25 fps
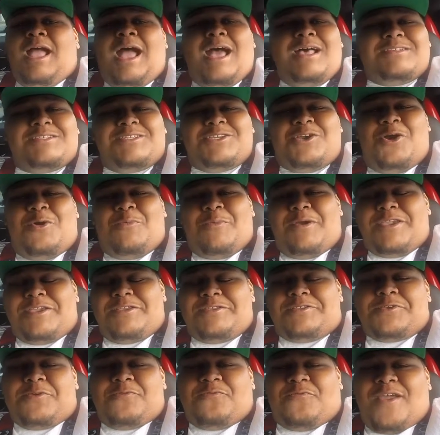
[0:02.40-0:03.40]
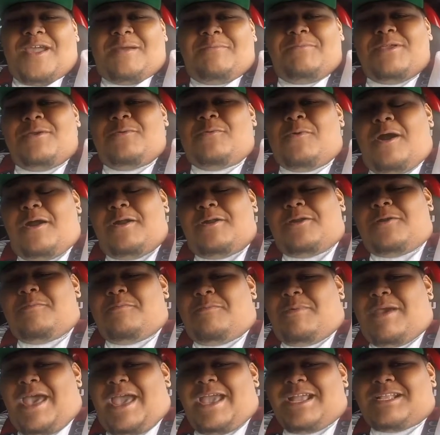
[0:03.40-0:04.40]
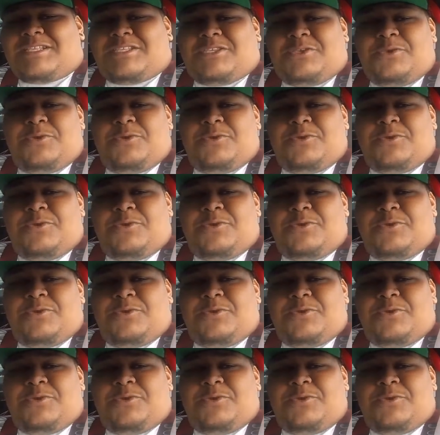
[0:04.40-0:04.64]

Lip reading: How's it going, my YouTube family? Welcome back,